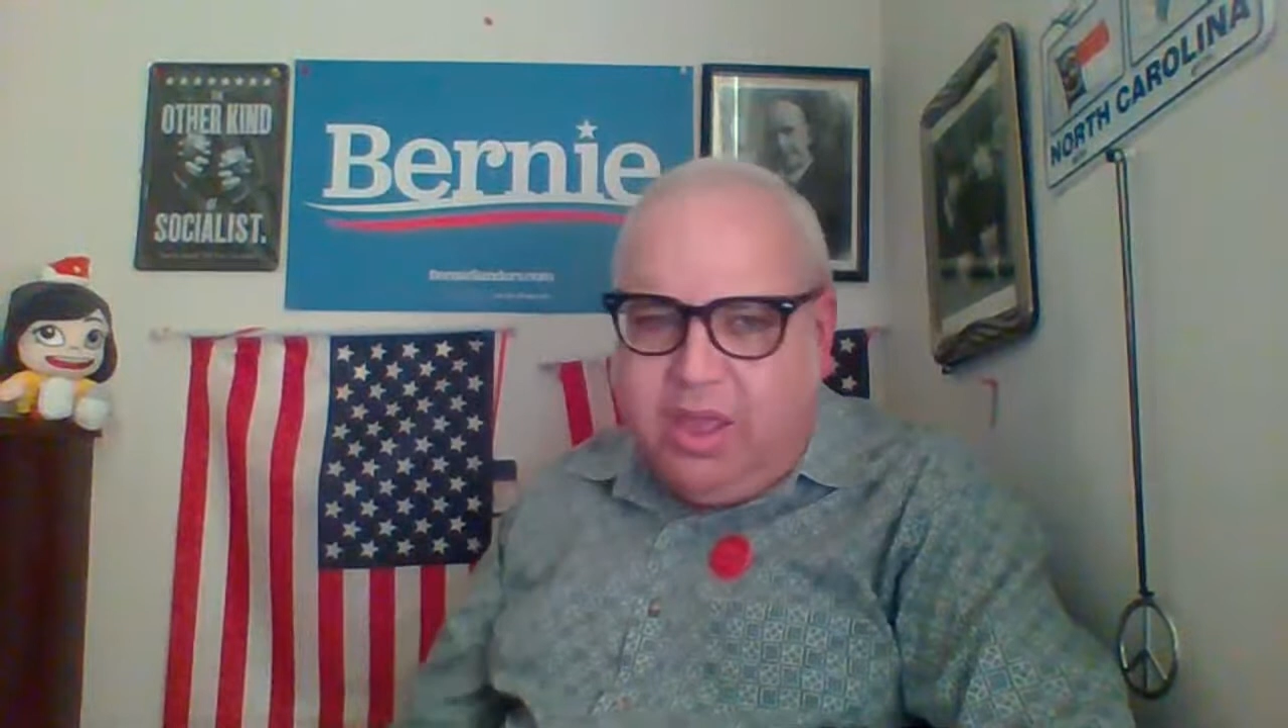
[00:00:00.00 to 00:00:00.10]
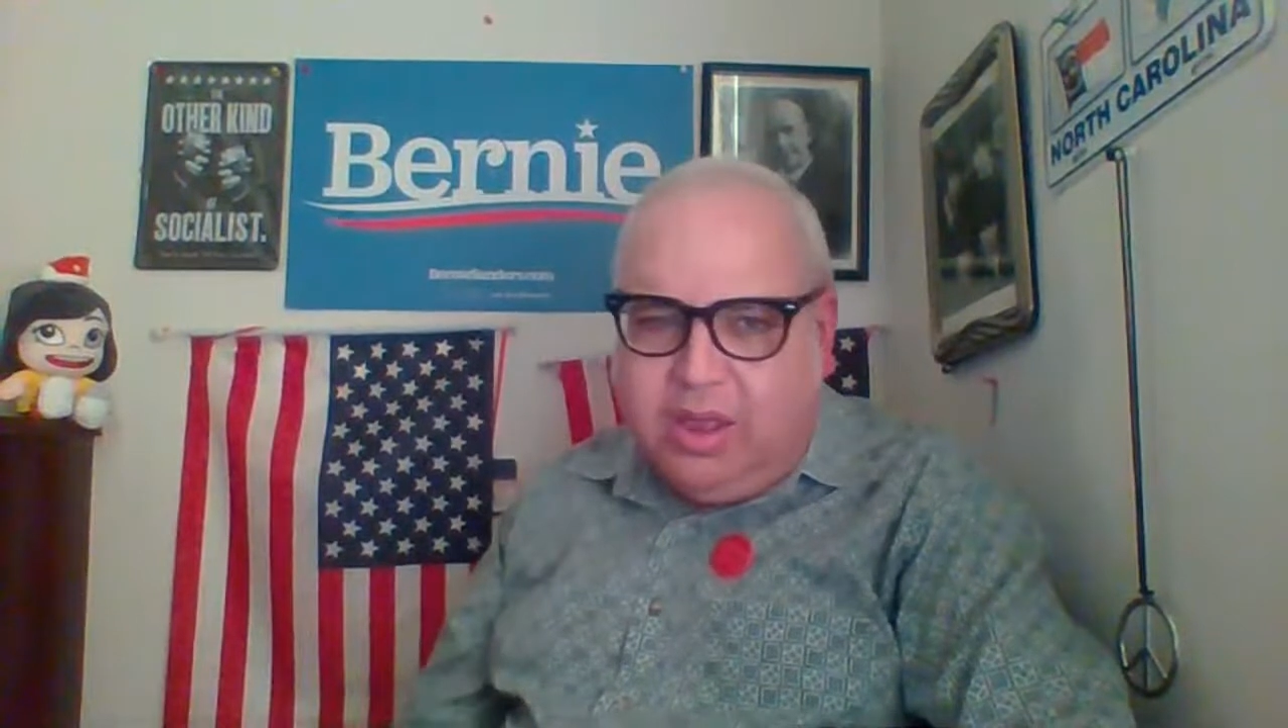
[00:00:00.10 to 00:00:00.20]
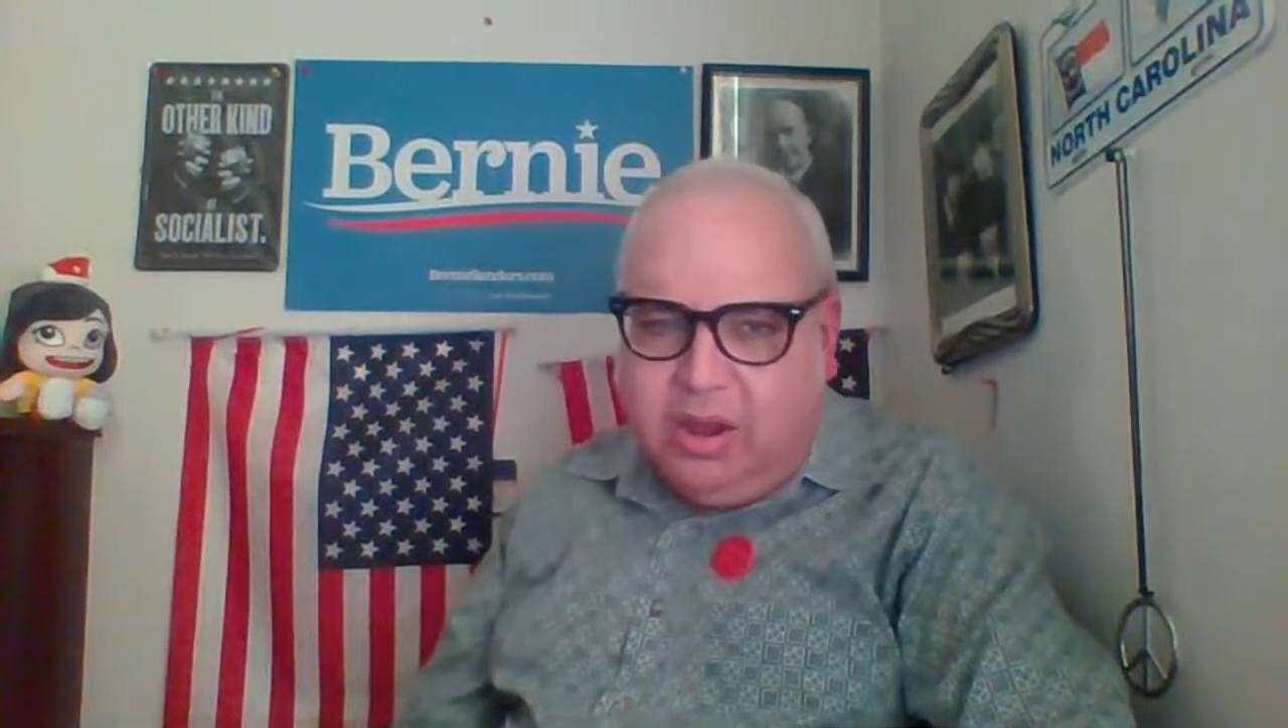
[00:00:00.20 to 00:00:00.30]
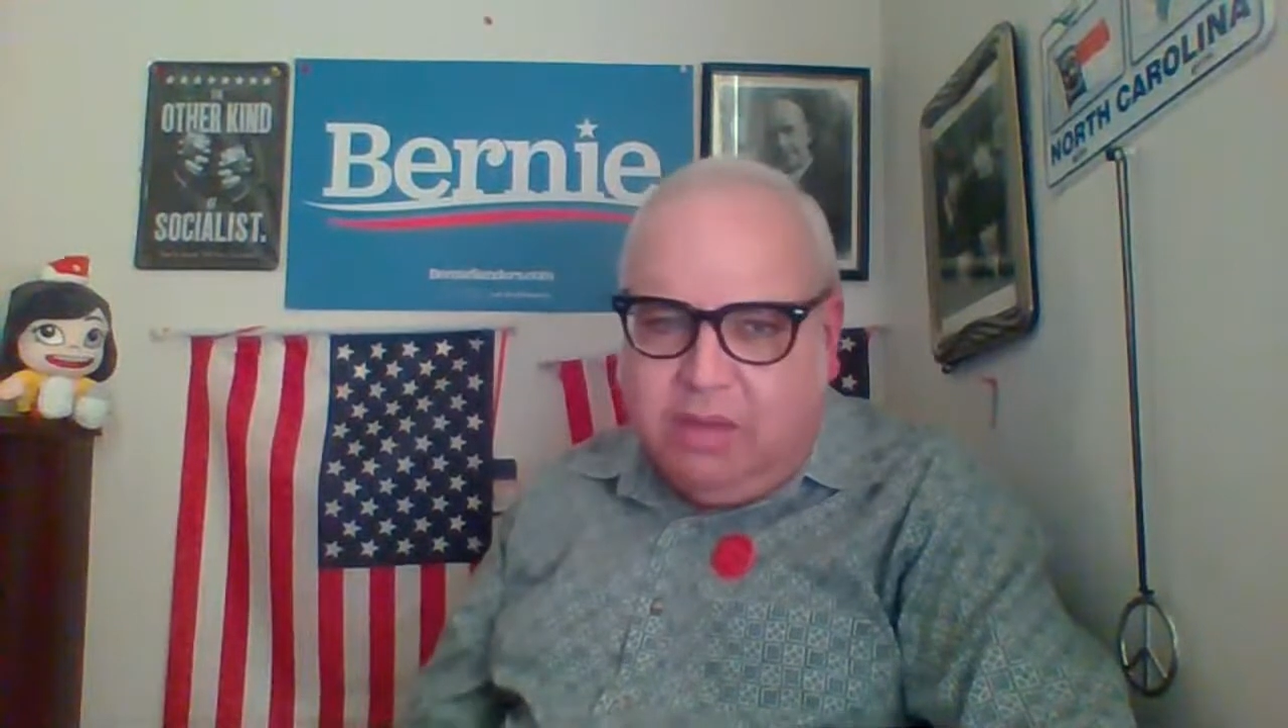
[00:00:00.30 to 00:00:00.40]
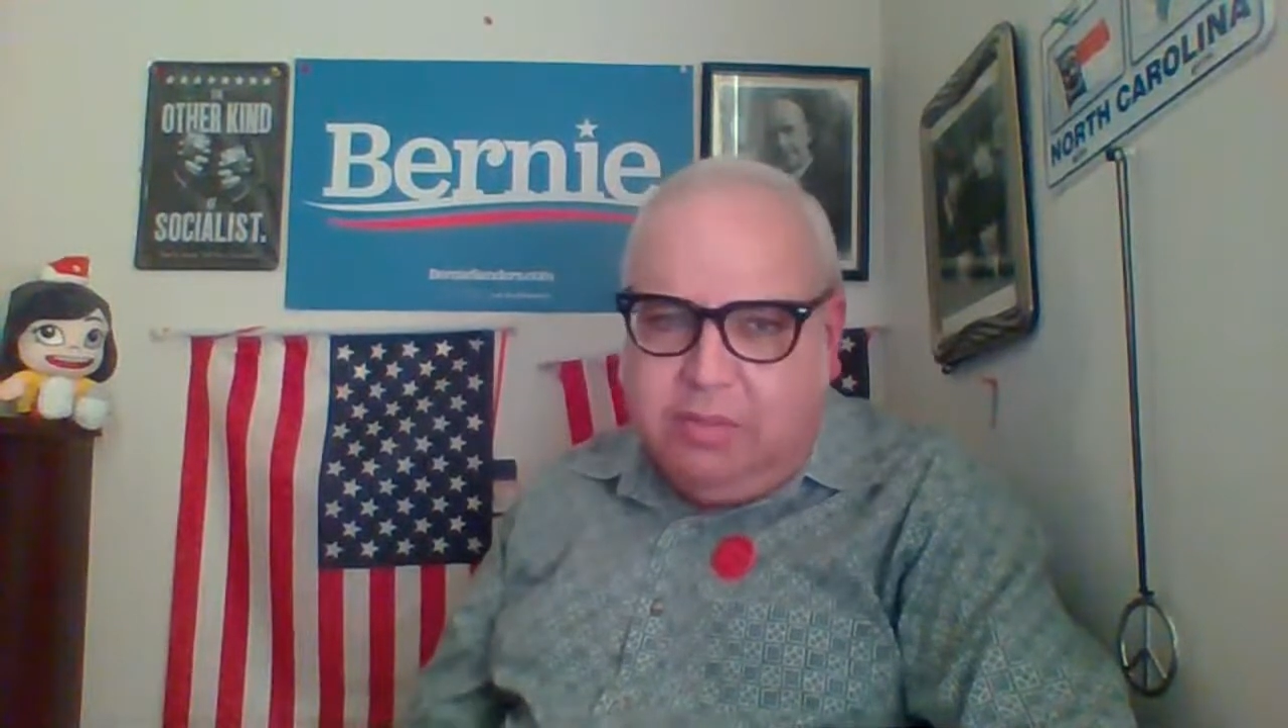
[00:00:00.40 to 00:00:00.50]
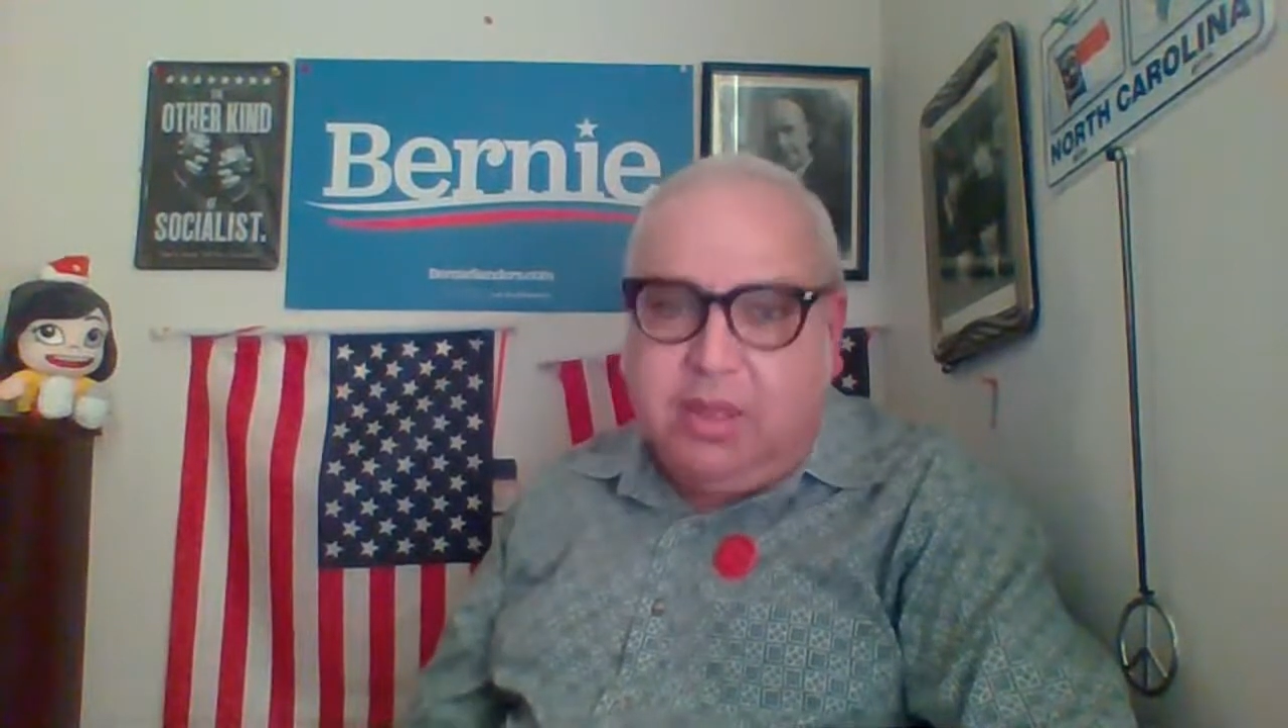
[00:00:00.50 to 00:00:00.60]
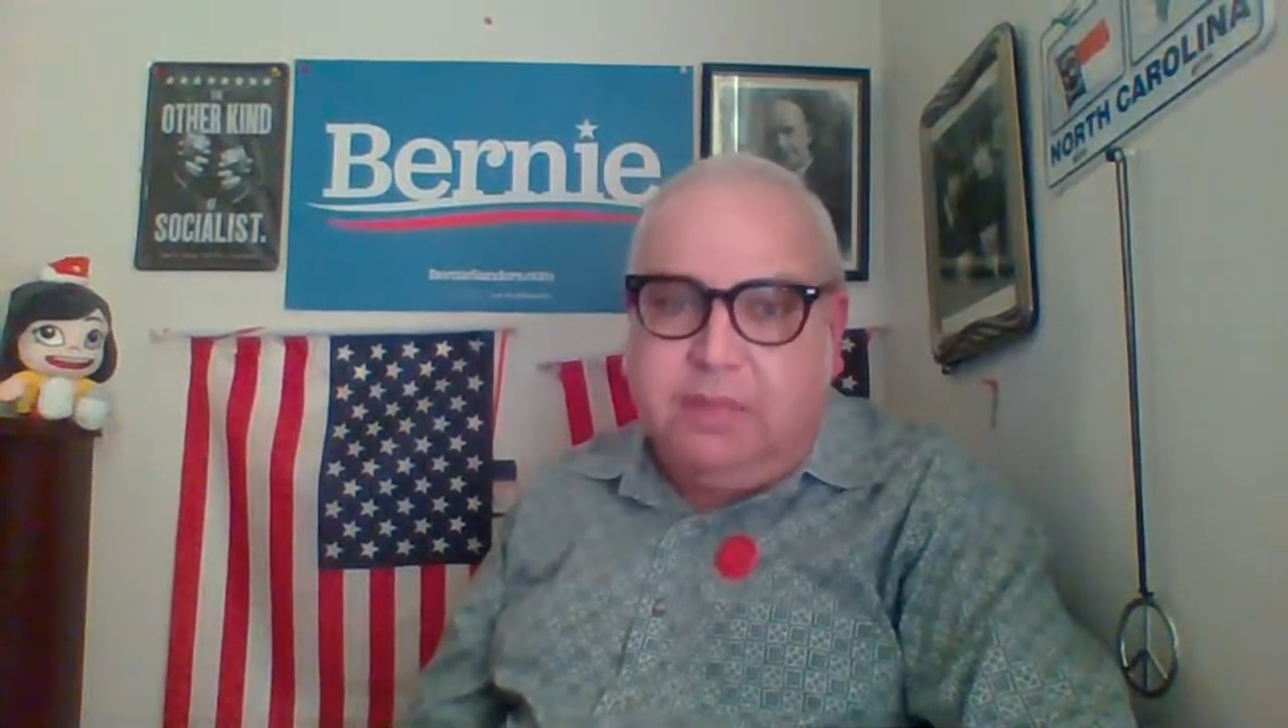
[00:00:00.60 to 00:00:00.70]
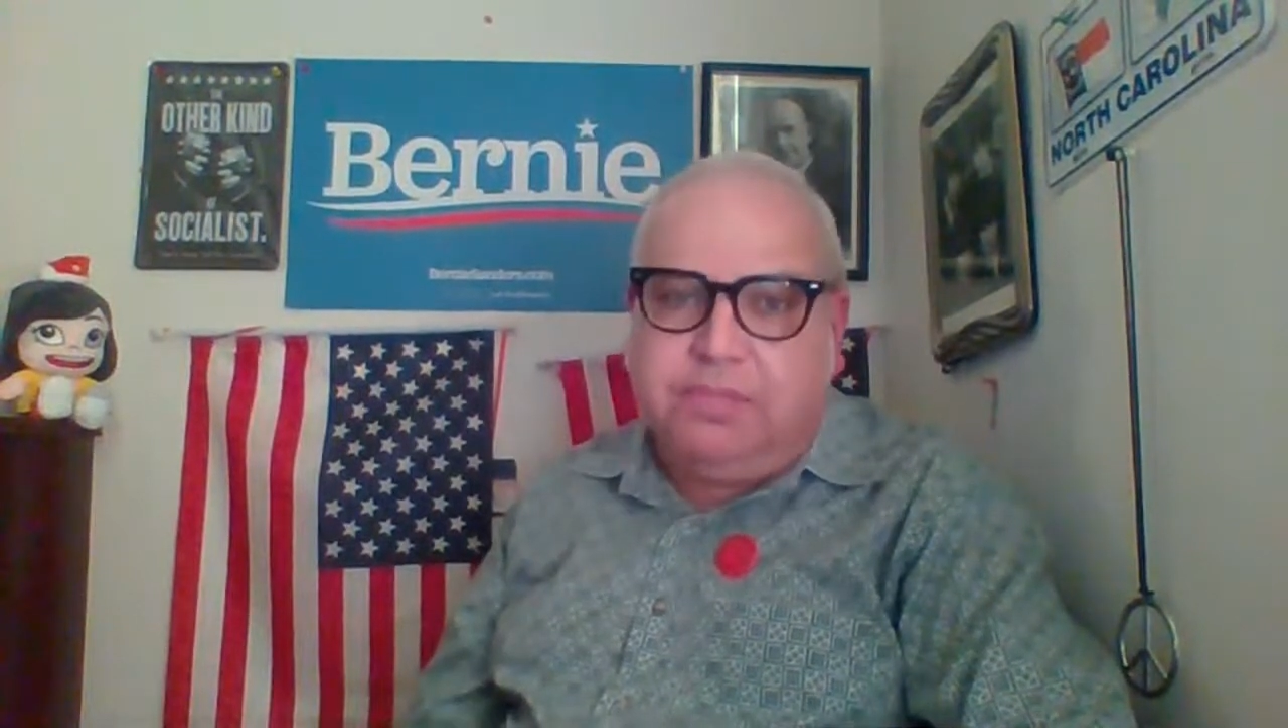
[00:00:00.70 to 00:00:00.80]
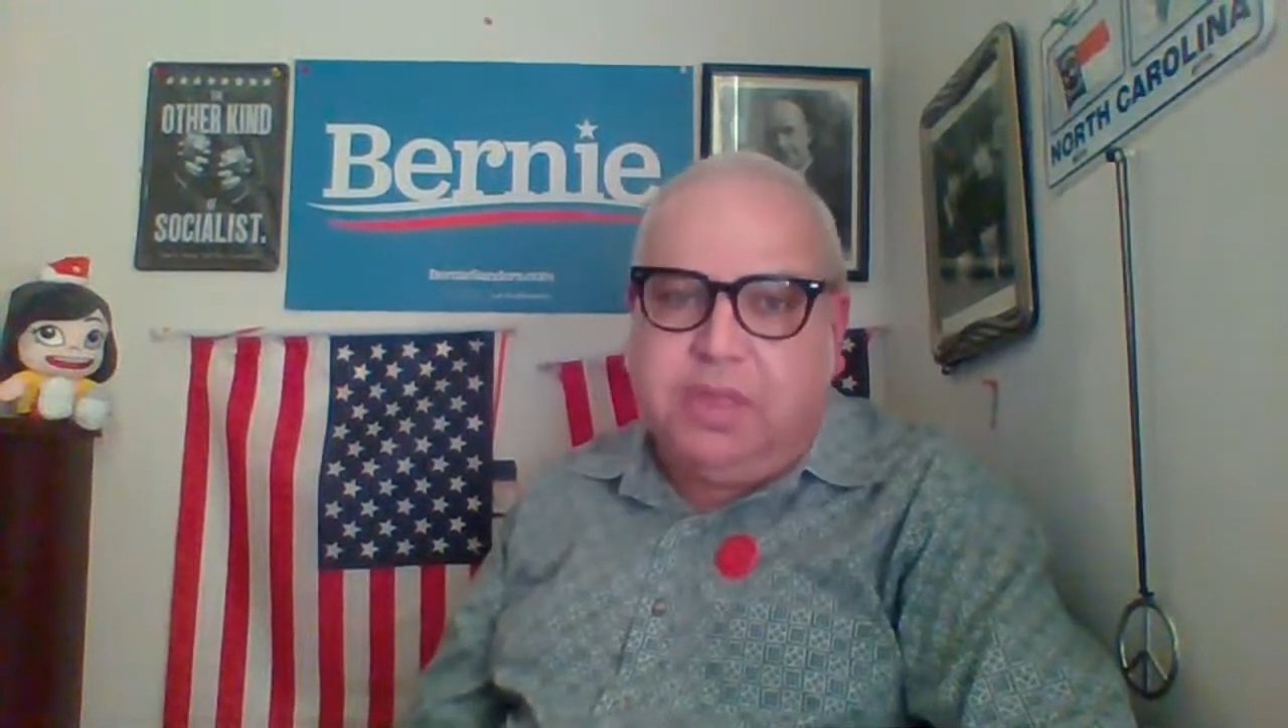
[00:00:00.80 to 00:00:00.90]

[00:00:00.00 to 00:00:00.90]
economic